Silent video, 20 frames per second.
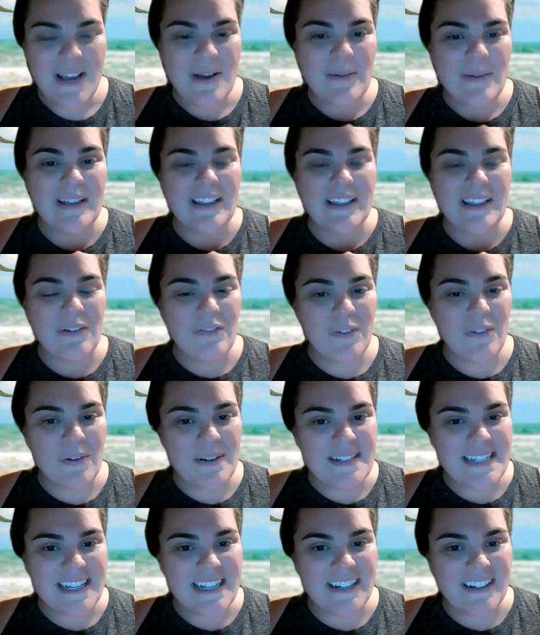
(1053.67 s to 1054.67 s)
We look forward
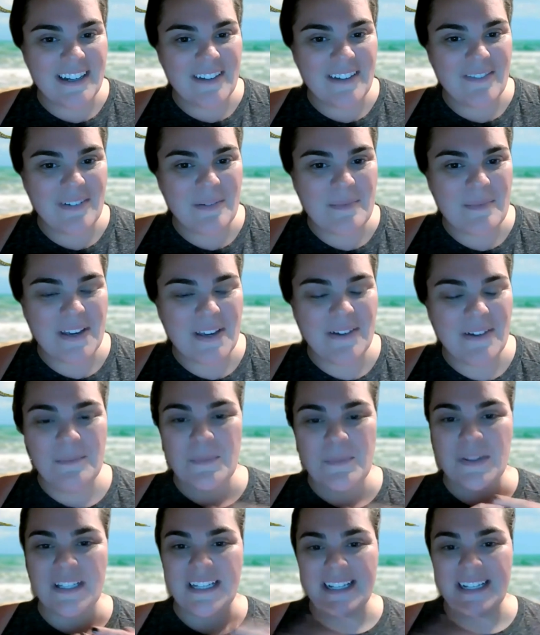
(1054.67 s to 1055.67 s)
to hearing from you.
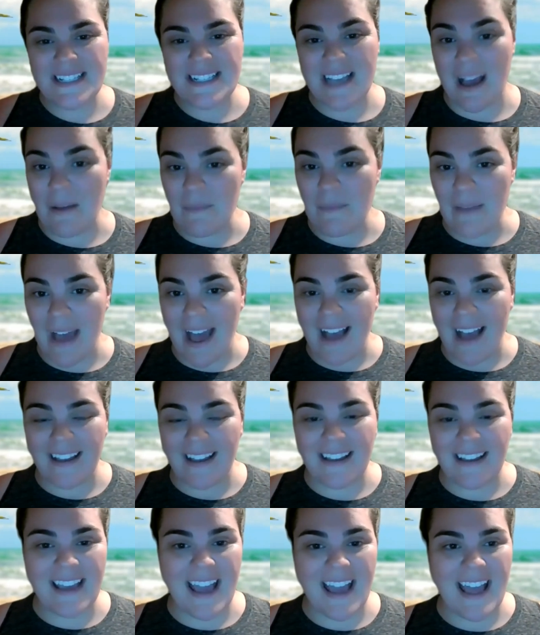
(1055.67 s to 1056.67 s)
Please come back
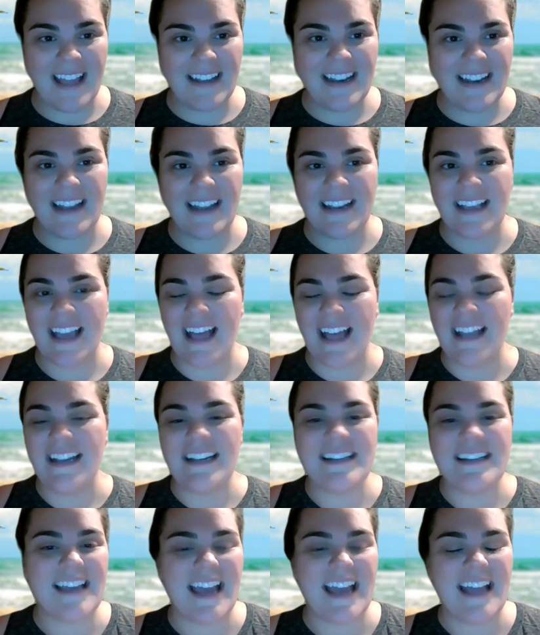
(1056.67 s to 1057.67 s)
again and again and
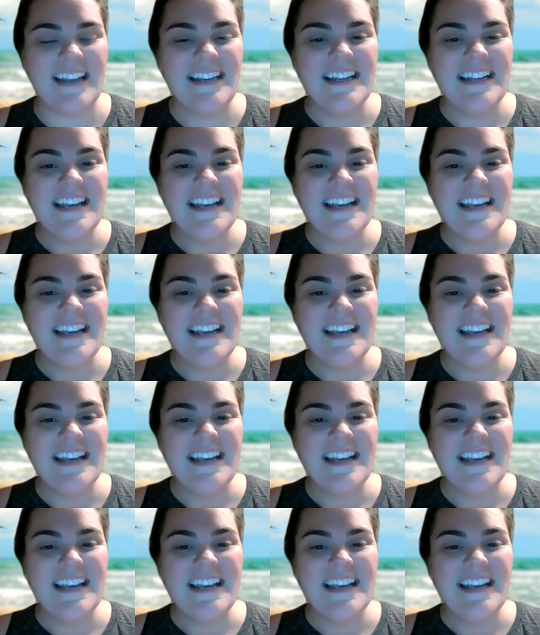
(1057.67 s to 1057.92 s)
again.